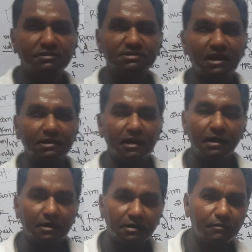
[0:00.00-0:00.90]
is that
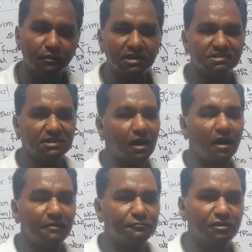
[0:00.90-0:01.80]
a river is a
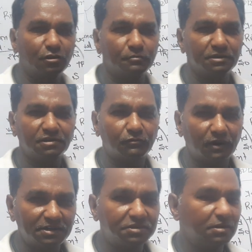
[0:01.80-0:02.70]
half kilometer
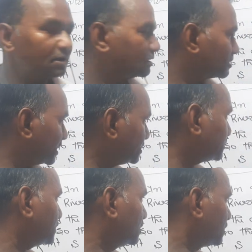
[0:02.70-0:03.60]
wide, right?
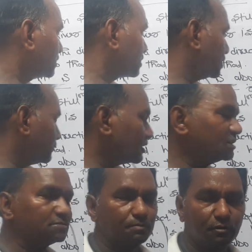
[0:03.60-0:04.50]
River
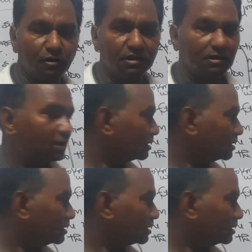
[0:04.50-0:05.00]
is flowing